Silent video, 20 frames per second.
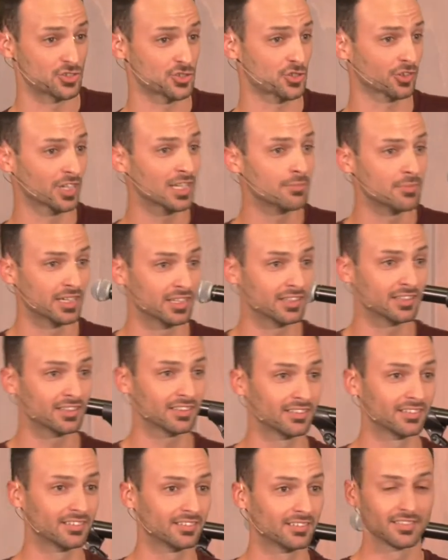screaming,
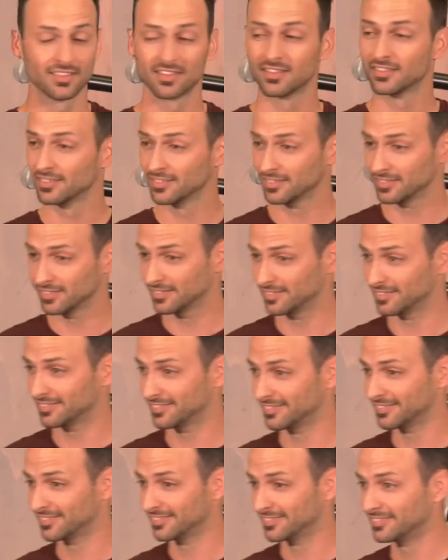
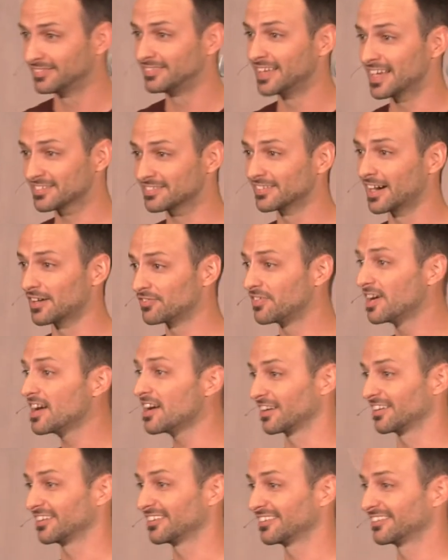that's not
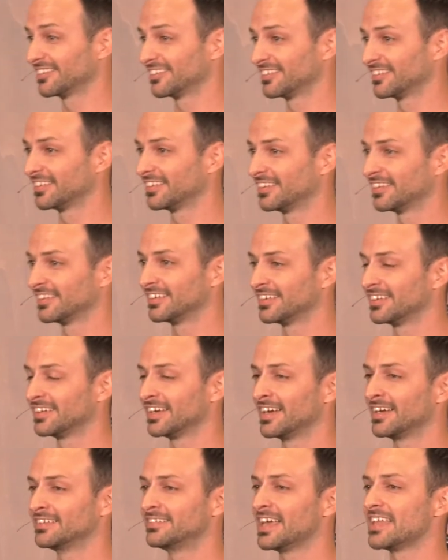fair.
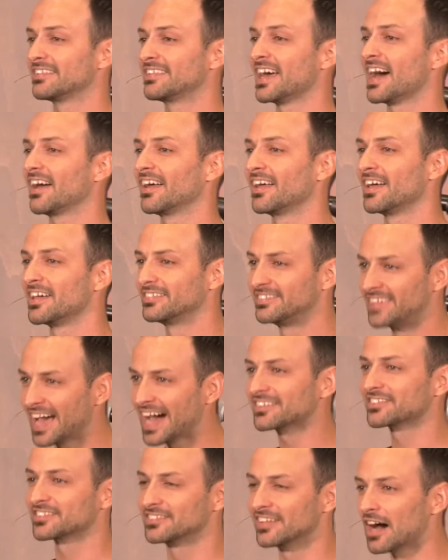Dad,
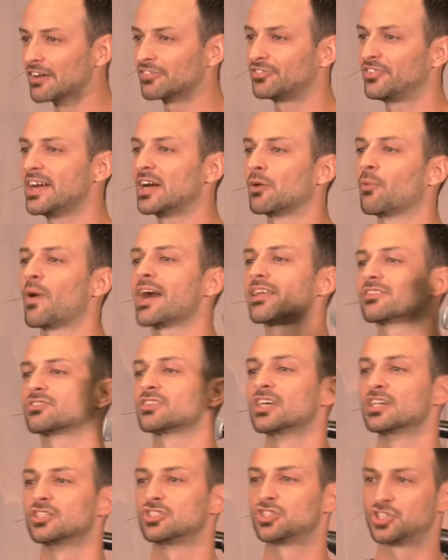that's not fair. Why does
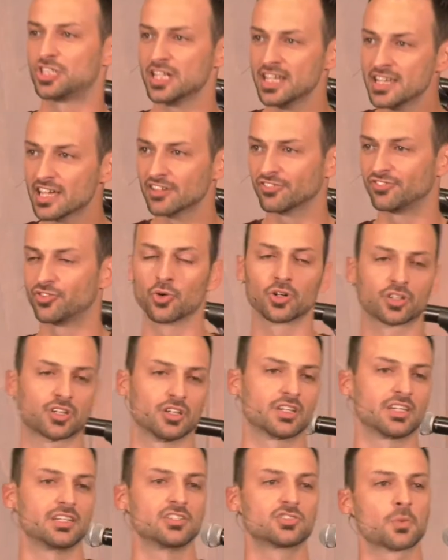she get 4
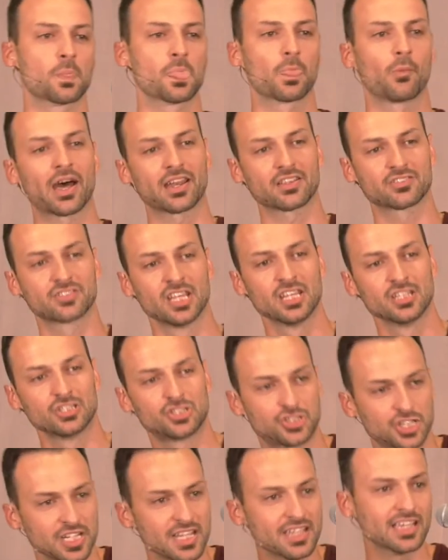cookies? Why does
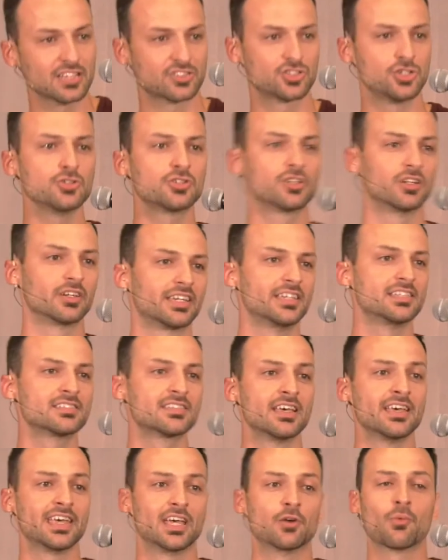she get 2 cookies?
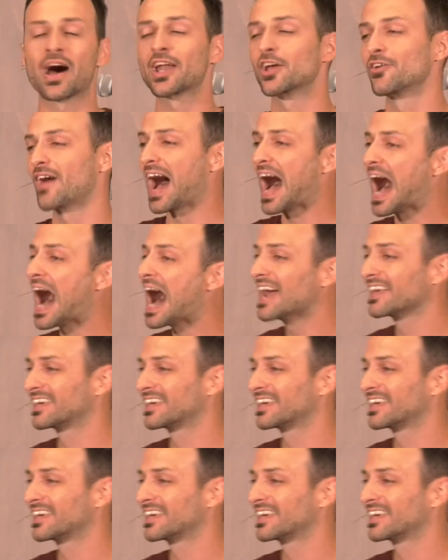And why do I